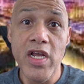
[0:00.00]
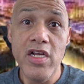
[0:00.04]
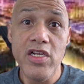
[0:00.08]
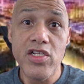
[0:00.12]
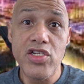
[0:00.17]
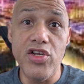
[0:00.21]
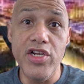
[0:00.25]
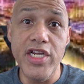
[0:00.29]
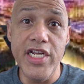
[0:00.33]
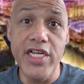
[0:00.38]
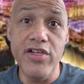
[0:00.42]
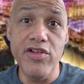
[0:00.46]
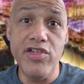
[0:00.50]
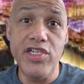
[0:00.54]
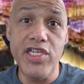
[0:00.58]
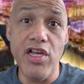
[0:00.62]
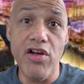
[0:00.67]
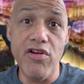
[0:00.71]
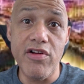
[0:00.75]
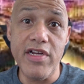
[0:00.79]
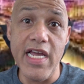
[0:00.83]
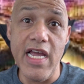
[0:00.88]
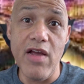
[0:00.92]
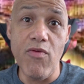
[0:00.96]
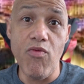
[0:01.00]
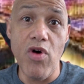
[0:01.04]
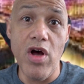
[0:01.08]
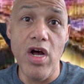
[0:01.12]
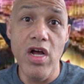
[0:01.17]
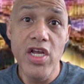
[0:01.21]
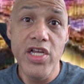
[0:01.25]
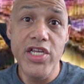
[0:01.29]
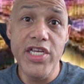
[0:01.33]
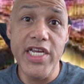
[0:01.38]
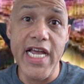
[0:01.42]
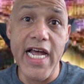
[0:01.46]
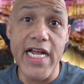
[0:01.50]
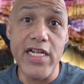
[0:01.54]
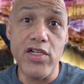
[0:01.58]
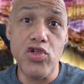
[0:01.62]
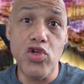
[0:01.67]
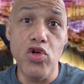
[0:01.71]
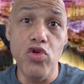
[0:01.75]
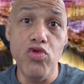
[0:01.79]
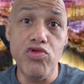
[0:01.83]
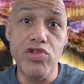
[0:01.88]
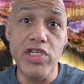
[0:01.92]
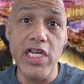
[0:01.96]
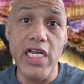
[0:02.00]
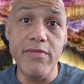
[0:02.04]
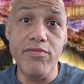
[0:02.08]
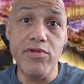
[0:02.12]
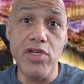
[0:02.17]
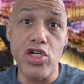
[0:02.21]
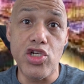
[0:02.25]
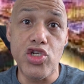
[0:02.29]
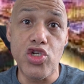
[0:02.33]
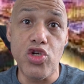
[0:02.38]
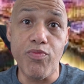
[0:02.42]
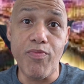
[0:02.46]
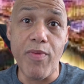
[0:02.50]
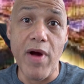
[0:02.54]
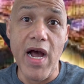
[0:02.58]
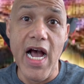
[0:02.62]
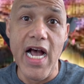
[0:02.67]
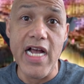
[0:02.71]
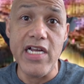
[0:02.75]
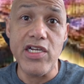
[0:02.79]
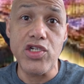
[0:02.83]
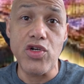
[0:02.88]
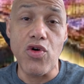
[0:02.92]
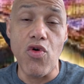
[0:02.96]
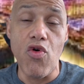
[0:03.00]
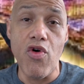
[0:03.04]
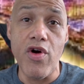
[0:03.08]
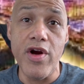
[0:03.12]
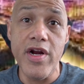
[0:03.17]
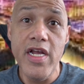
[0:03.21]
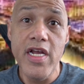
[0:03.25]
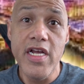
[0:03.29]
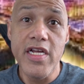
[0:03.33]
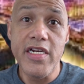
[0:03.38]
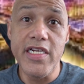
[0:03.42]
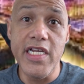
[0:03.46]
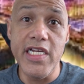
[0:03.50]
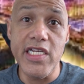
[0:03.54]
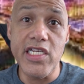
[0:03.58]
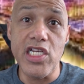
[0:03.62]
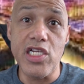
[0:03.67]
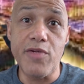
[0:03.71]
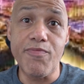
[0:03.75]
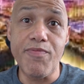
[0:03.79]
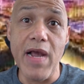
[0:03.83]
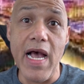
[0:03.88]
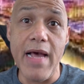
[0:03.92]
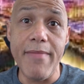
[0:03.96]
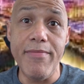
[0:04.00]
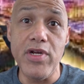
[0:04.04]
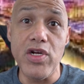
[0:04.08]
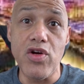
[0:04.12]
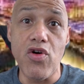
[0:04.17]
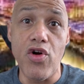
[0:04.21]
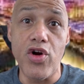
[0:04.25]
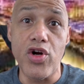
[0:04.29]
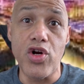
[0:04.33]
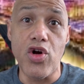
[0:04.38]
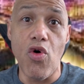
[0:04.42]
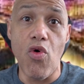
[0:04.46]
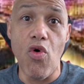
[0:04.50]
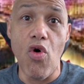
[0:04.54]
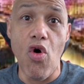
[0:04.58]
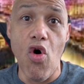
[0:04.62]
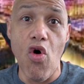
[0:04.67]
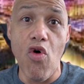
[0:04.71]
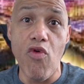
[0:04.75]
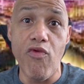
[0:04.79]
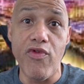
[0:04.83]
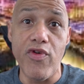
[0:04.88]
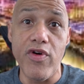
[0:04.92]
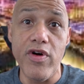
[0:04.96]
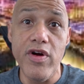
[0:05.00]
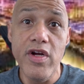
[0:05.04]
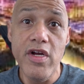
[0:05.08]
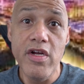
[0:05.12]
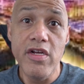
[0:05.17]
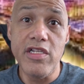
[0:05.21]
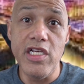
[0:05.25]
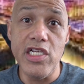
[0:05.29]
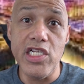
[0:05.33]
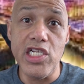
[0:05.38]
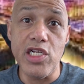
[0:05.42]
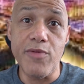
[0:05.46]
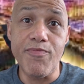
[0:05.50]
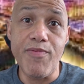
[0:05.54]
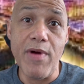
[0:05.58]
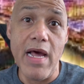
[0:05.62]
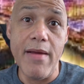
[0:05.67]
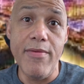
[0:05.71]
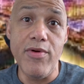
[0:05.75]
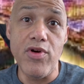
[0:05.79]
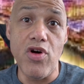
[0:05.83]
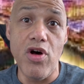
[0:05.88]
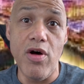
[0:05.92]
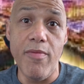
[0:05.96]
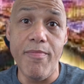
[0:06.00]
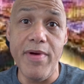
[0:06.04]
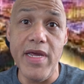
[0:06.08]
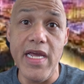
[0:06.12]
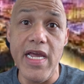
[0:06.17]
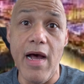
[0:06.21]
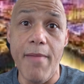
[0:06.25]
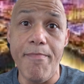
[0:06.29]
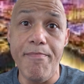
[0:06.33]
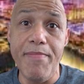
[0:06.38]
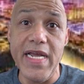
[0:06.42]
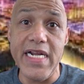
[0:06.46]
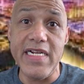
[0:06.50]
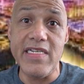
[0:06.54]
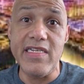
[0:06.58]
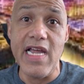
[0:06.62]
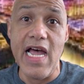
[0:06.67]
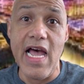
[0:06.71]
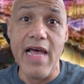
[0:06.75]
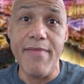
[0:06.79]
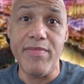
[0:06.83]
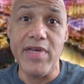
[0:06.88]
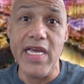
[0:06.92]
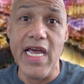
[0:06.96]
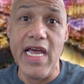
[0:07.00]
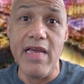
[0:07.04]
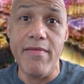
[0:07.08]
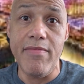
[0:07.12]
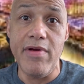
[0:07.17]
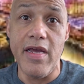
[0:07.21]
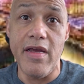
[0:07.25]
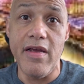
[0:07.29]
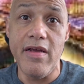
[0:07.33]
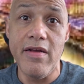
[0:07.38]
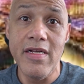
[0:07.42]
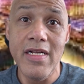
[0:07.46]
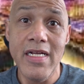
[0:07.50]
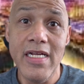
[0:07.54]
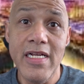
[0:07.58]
So then you say, okay, well, you got two teams that are super high scoring. This is probably going to go over. This is probably going to be a big time game here.